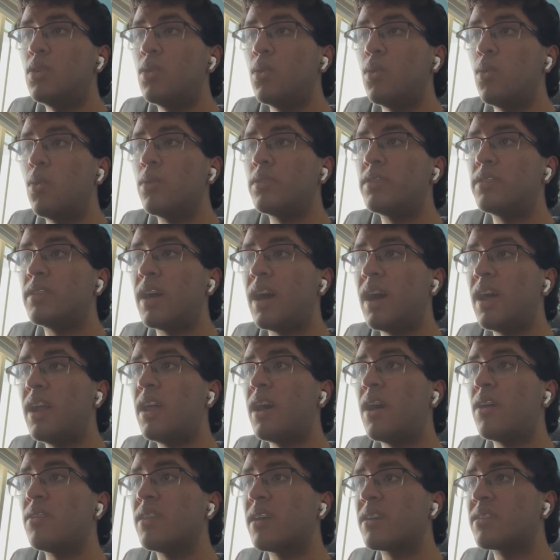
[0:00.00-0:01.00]
With that, I'd
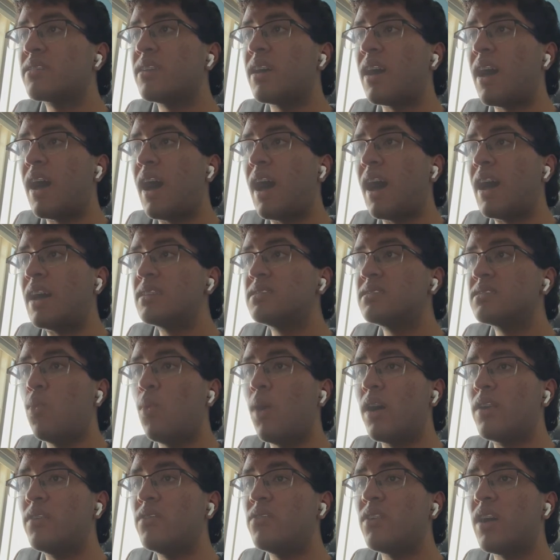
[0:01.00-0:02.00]
like to ask um,
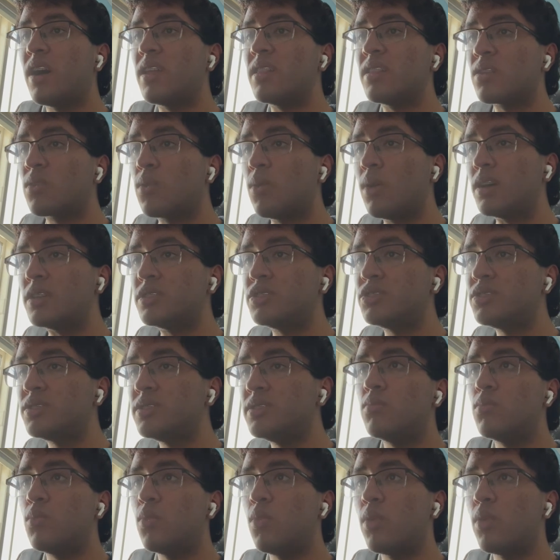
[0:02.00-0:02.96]
one final question.